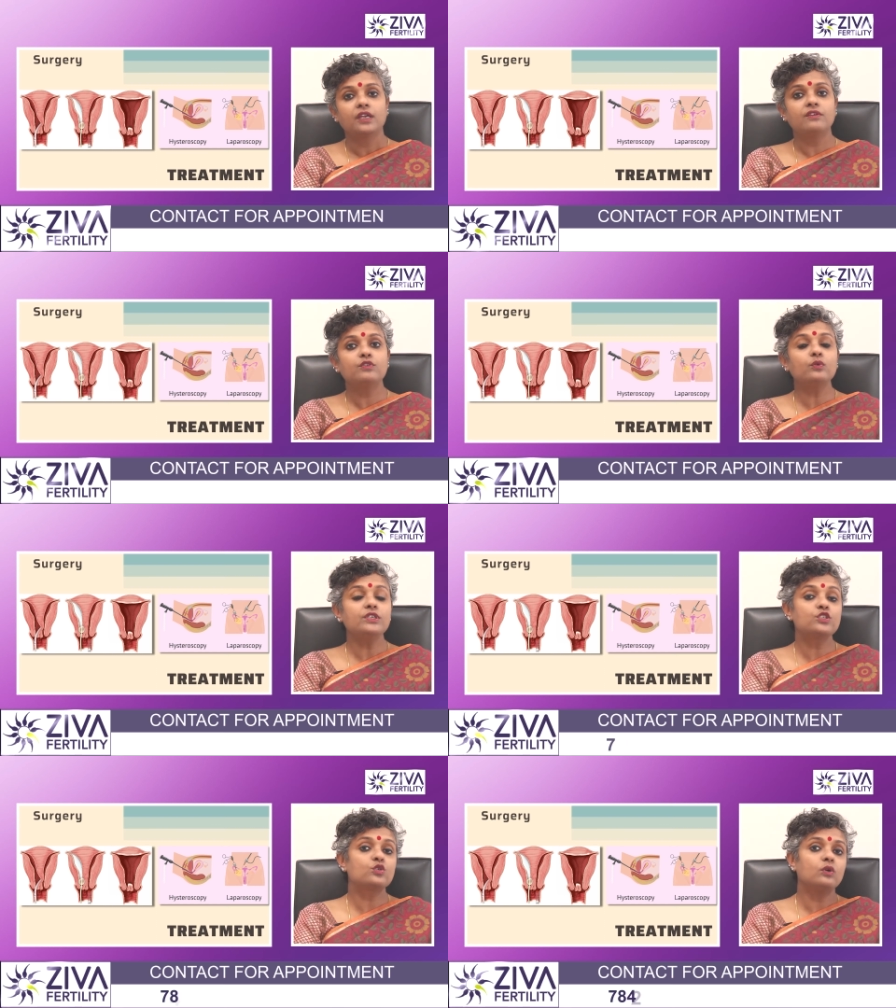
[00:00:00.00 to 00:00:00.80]
If you
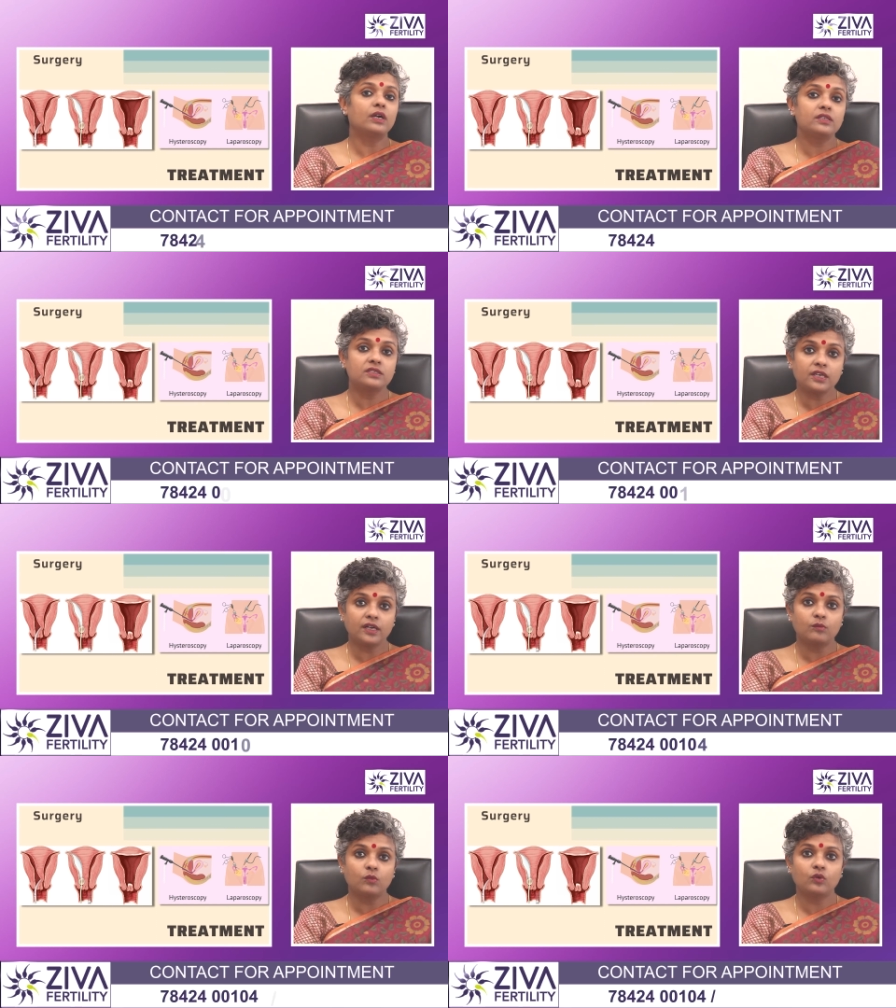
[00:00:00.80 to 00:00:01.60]
wish to
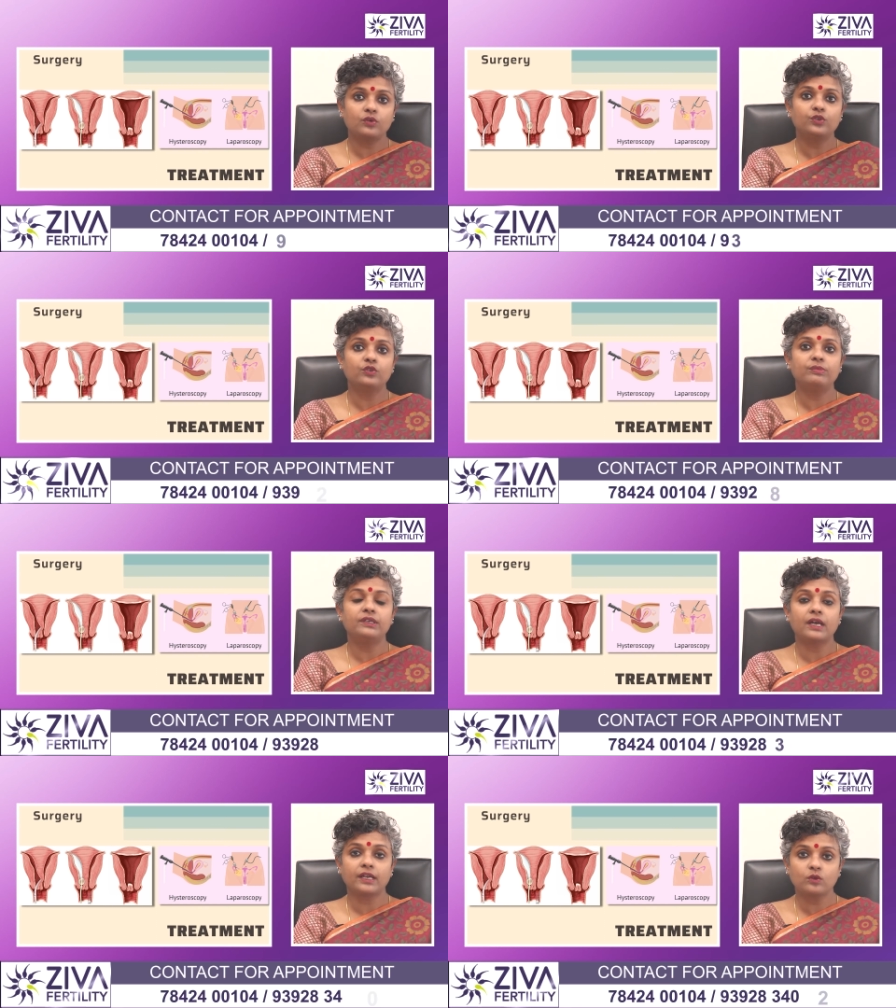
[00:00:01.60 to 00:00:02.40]
understand more, you've been
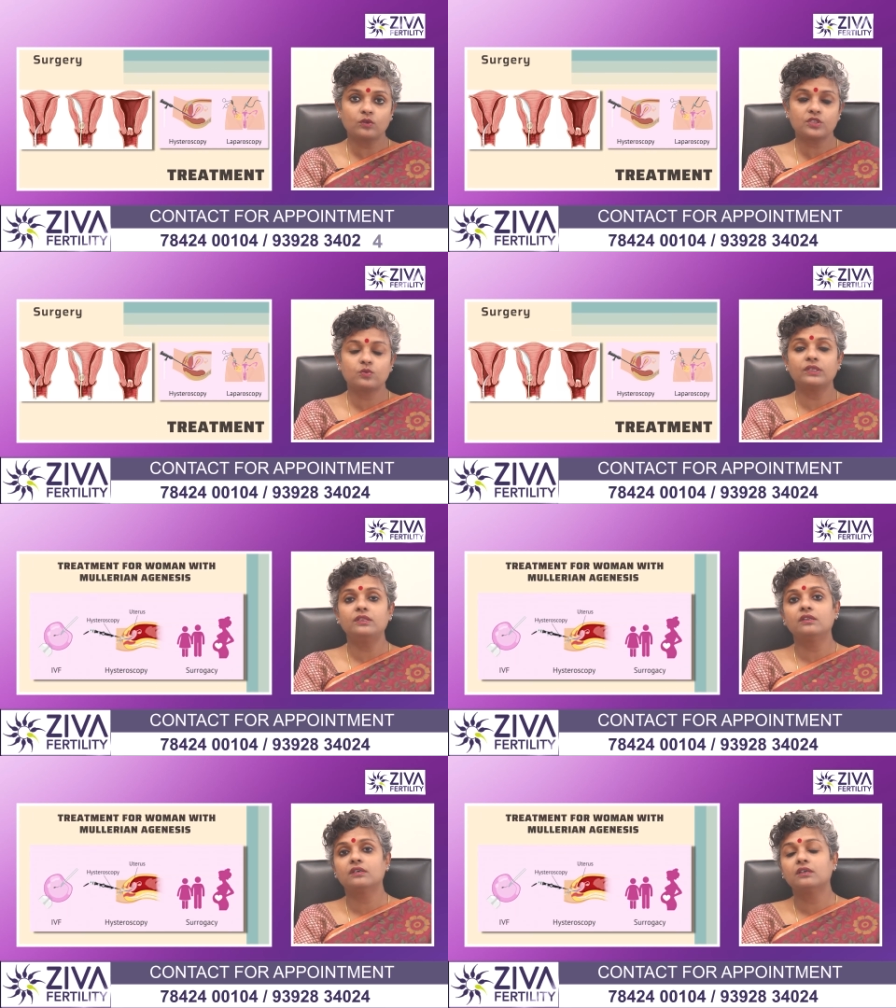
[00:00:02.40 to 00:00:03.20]
diagnosed
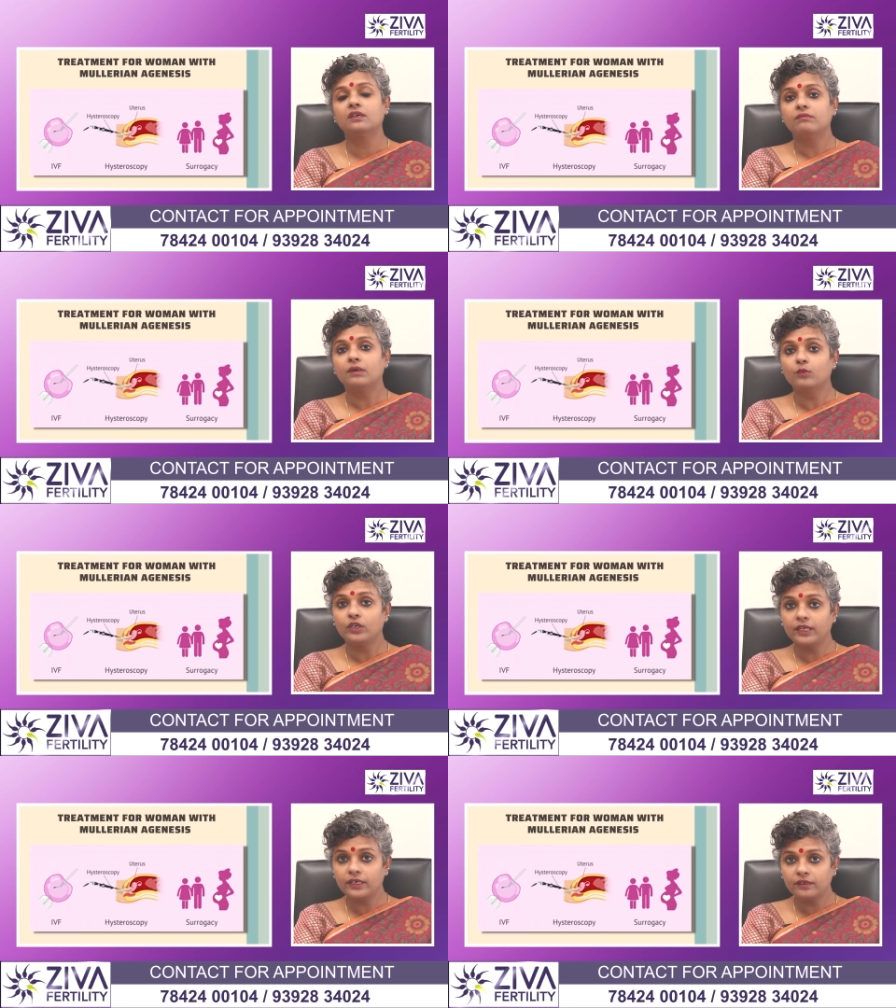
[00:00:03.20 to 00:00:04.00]
with the
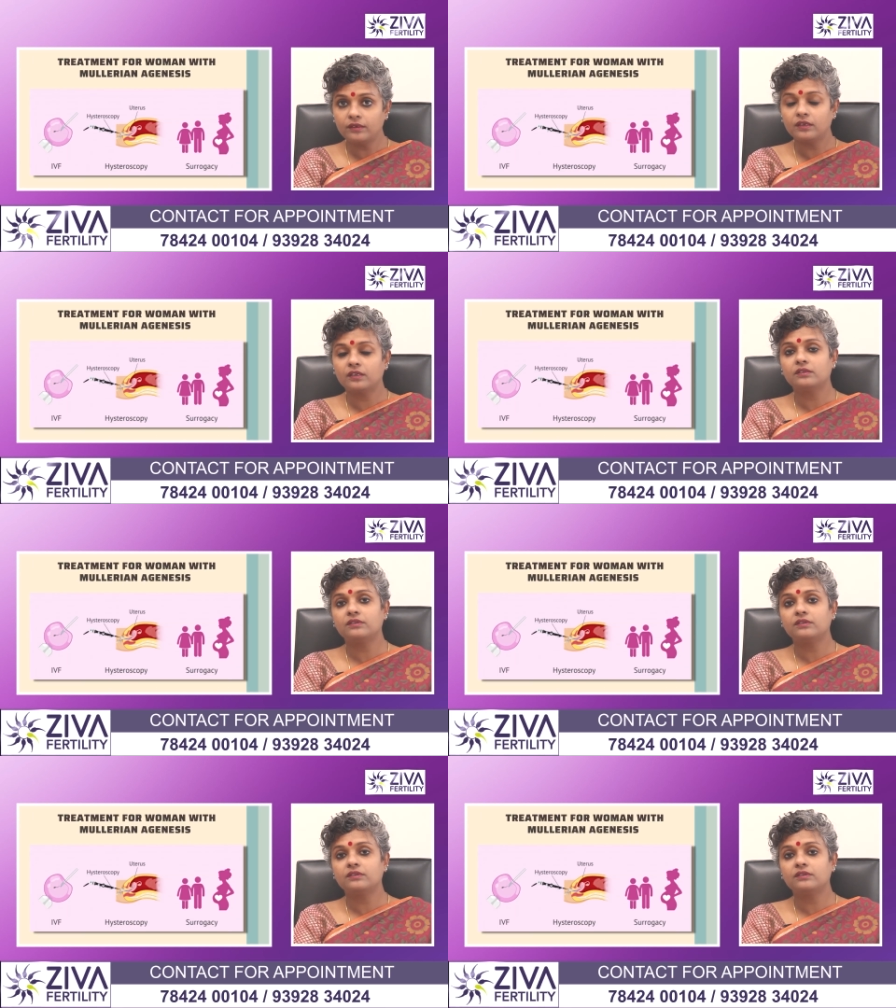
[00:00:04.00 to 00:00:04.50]
Mullerian uh,